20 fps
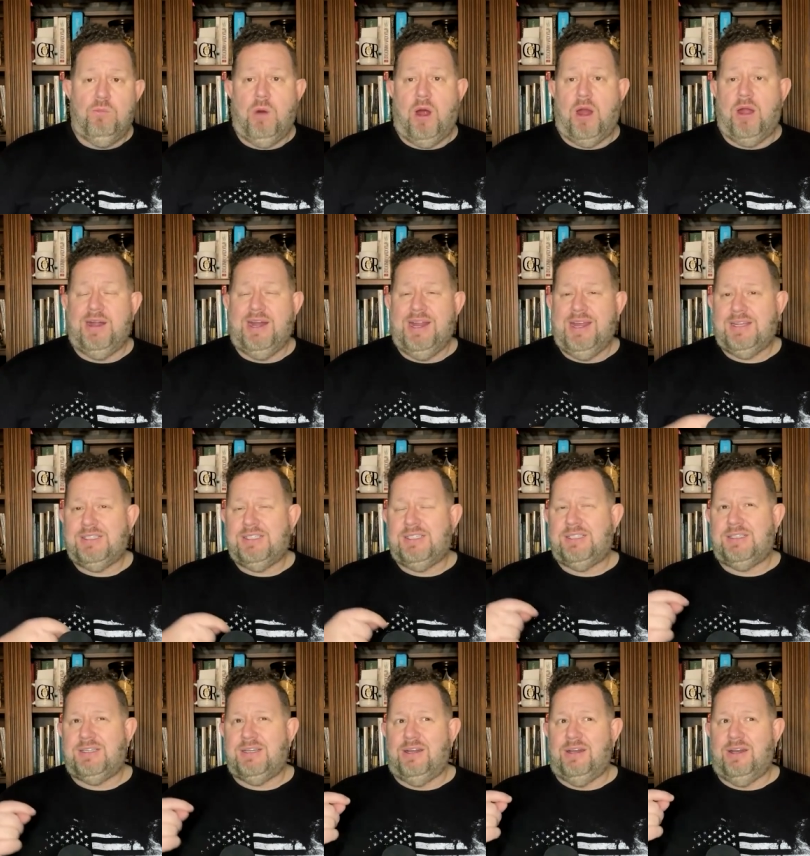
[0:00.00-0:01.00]
our
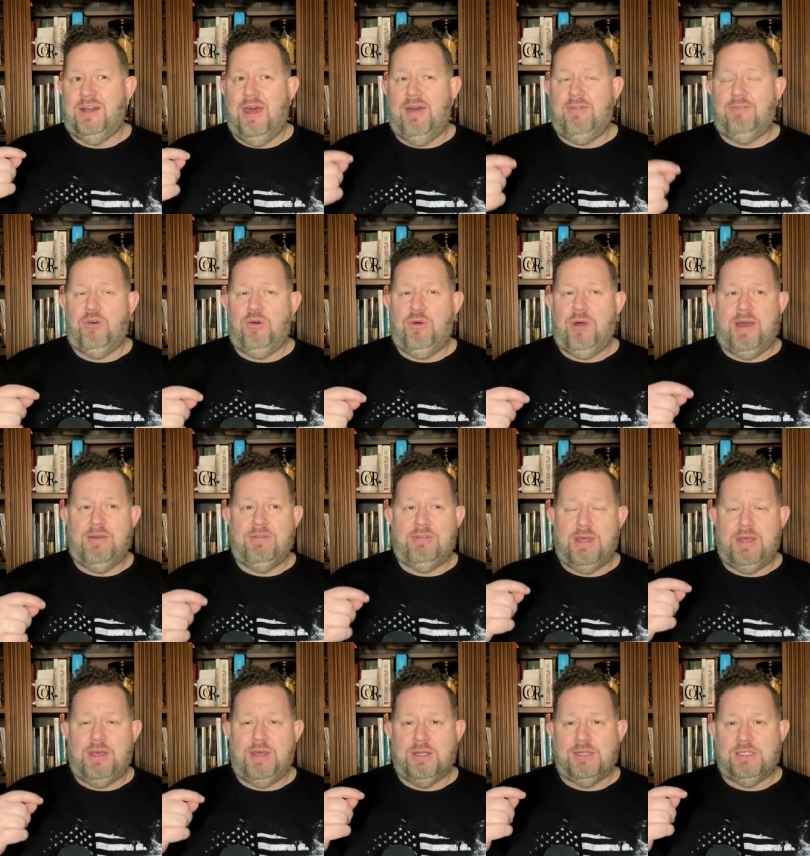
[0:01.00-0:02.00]
next level, I
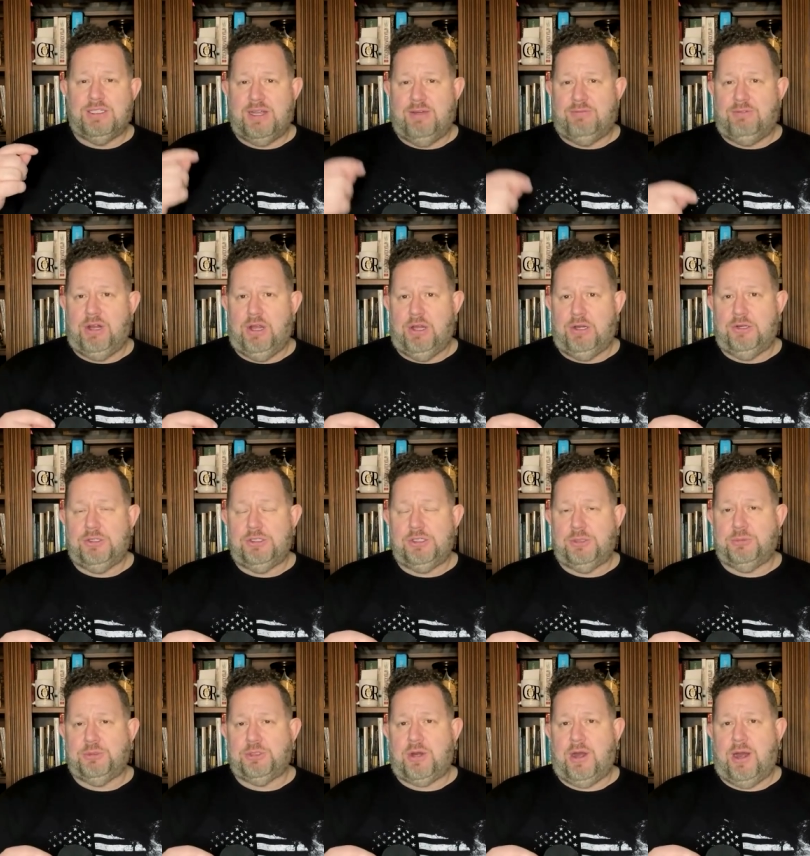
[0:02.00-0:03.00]
think, is 700
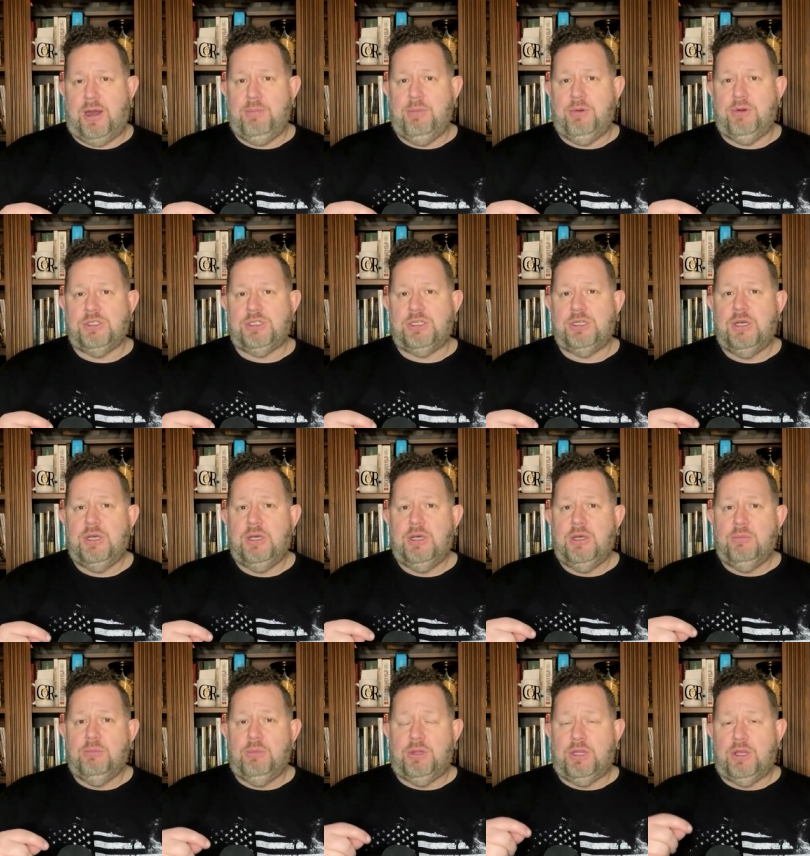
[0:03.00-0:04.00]
subscribers,
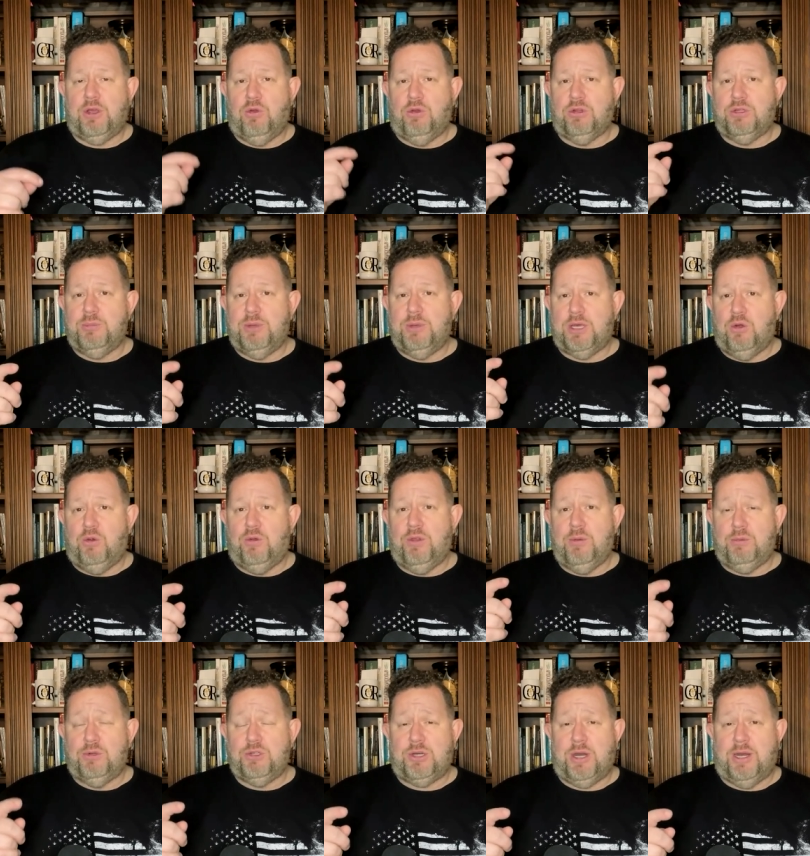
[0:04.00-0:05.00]
but the ultimate goal
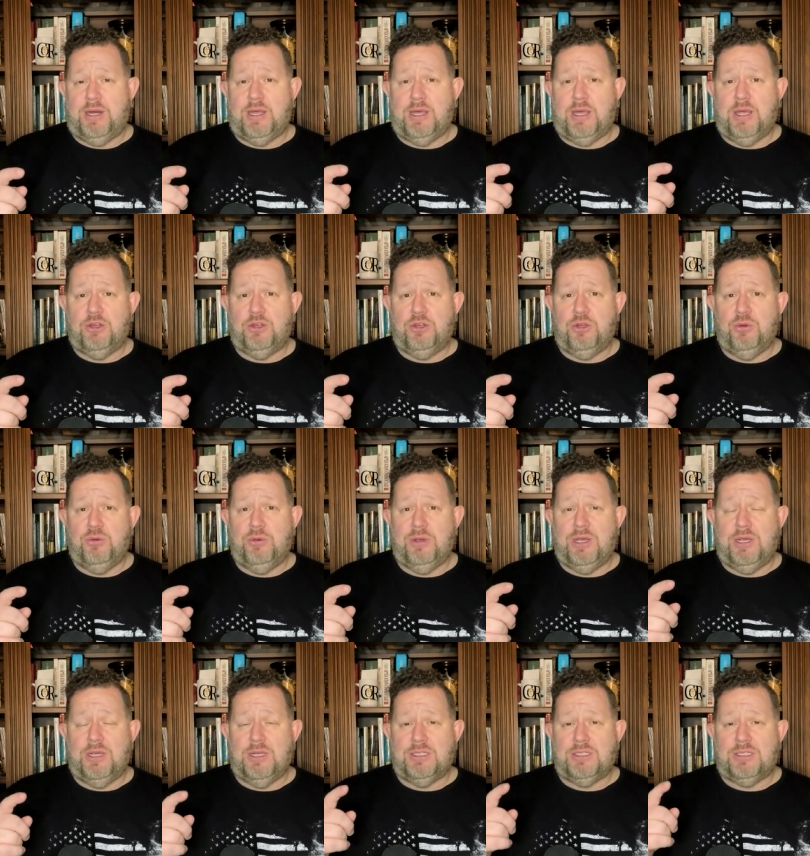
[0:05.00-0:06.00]
that we're trying to get to
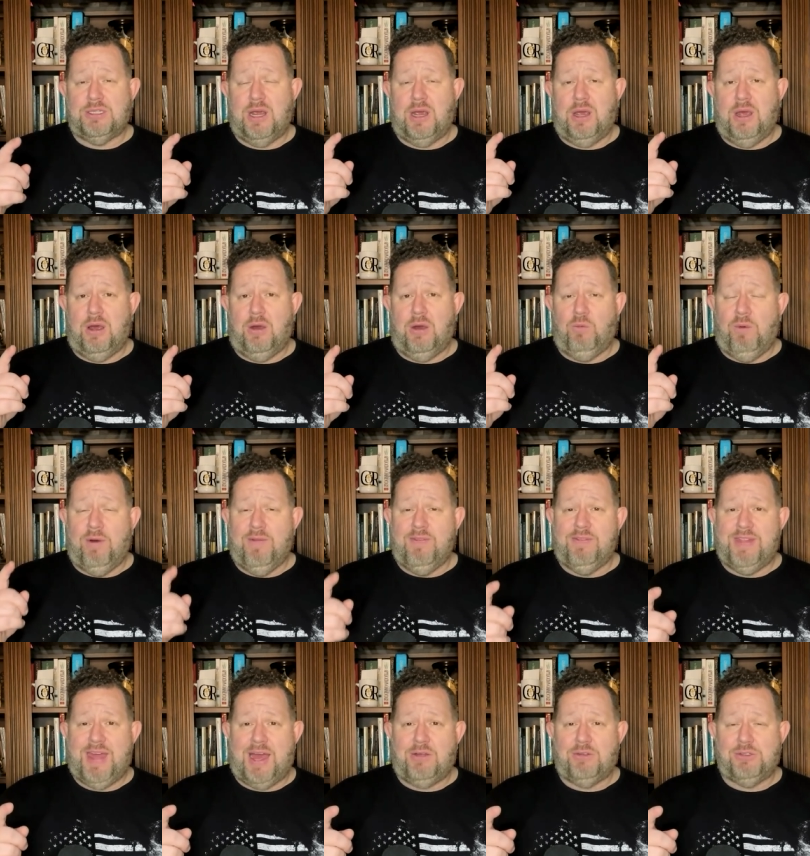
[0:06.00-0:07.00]
is uh,
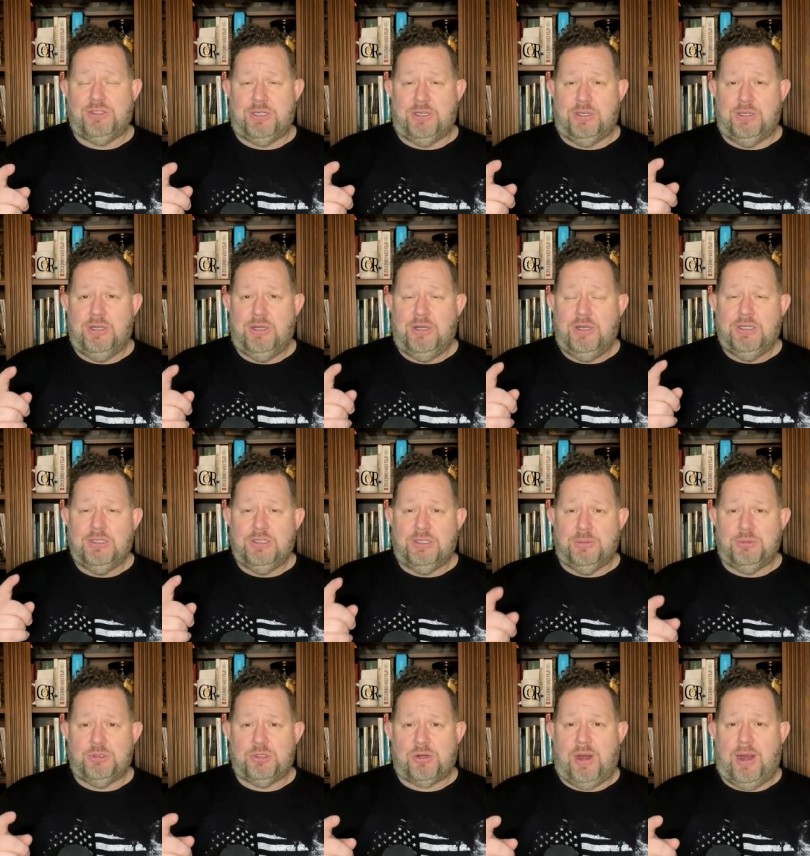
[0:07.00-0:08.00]
1,000
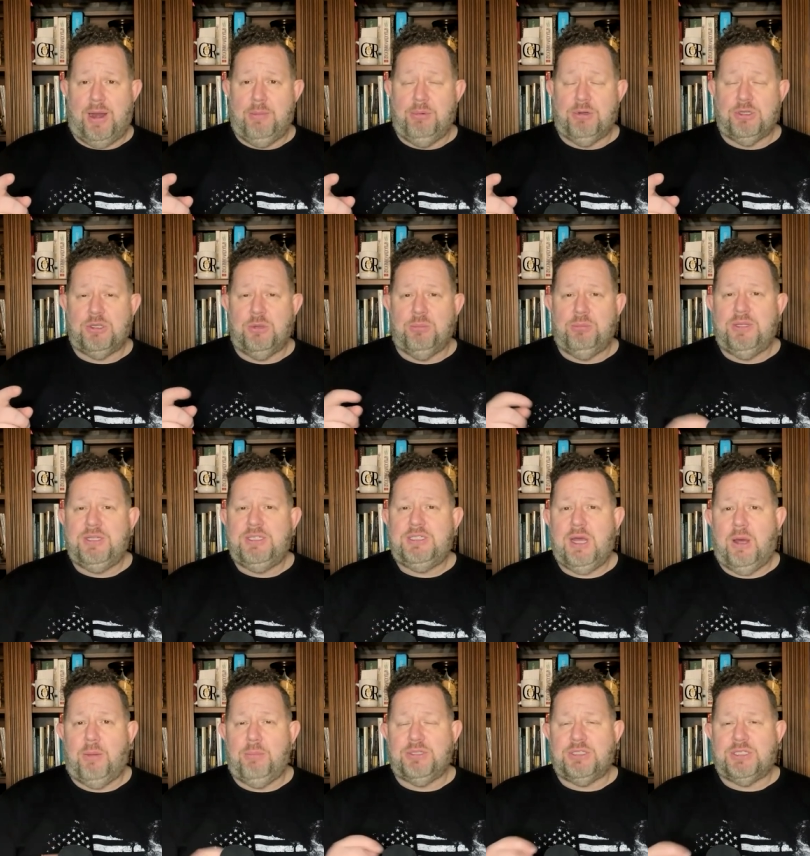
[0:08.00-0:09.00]
subscribers. So please
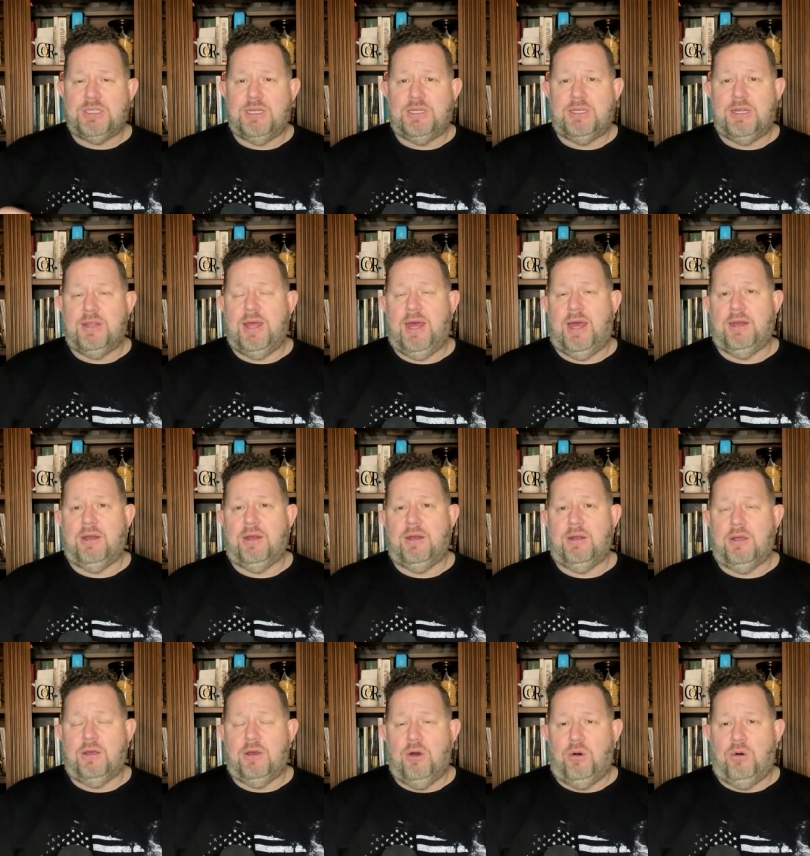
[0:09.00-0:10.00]
help us get to that
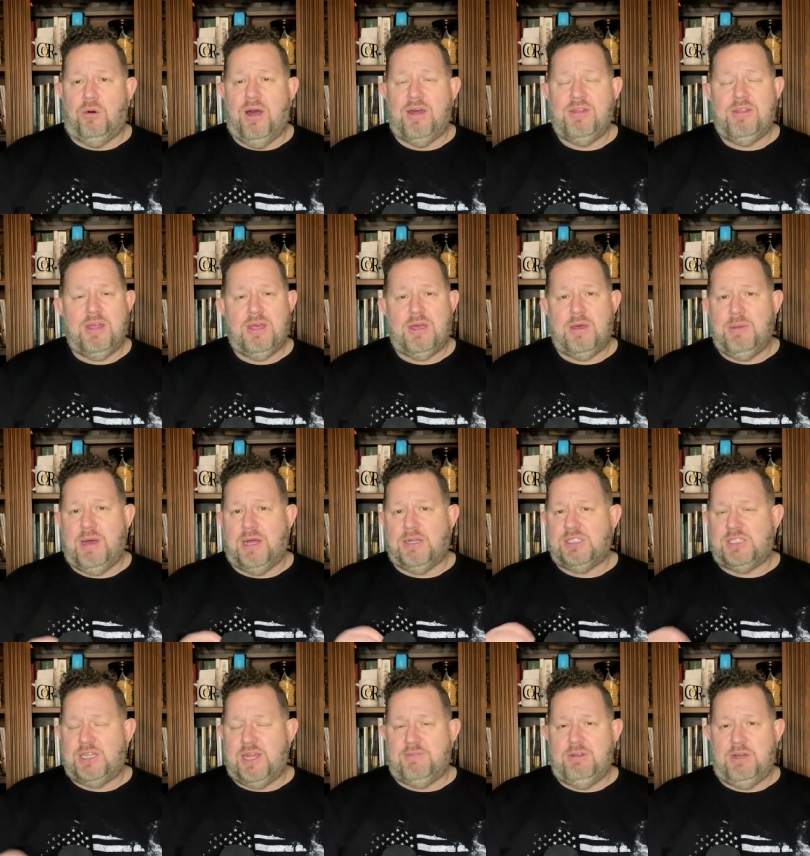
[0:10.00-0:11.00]
goal. I think about
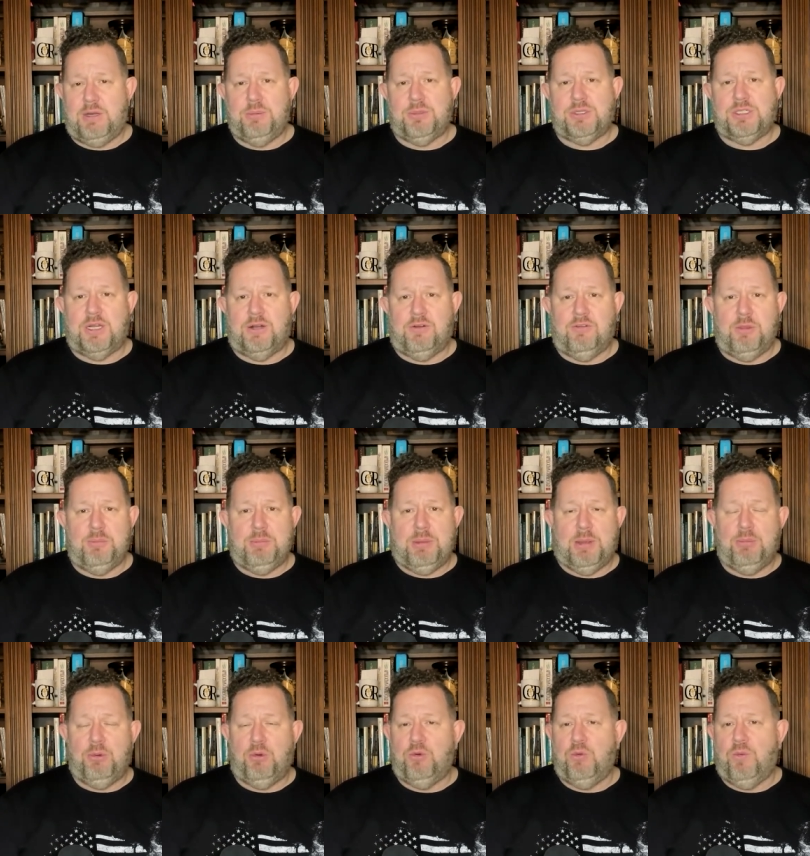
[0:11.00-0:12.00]
70% of the
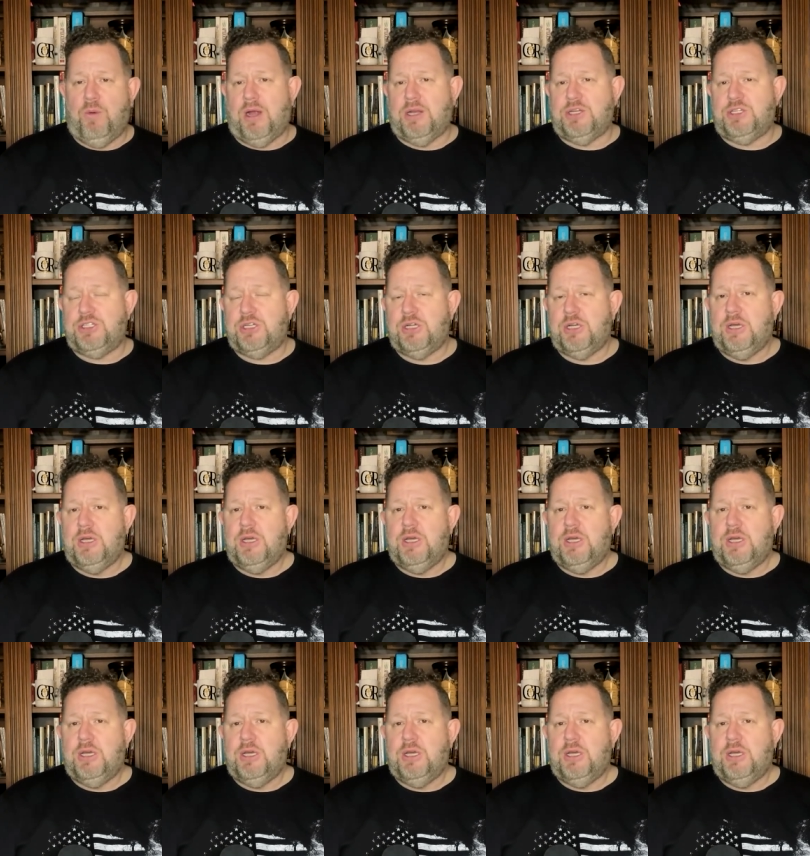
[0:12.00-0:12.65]
people who watch